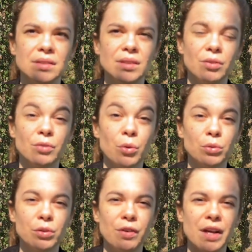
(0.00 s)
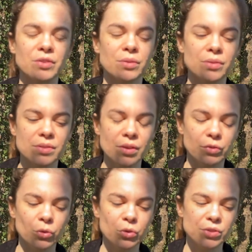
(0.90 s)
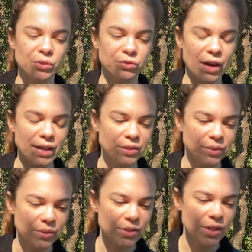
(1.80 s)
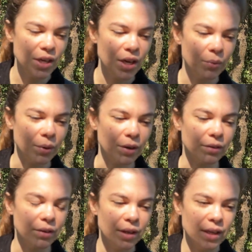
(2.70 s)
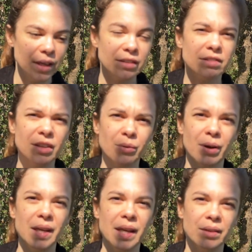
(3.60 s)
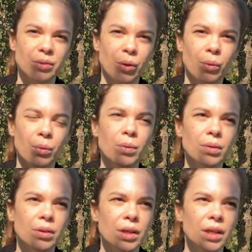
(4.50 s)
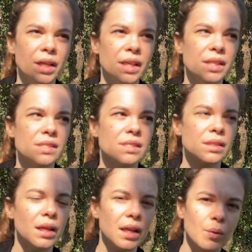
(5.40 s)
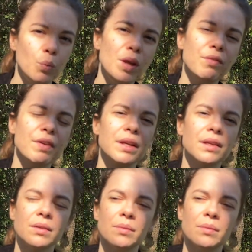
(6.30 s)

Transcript: of all the fractals, of all the soul fractals. We're integrating the whole. It's weaving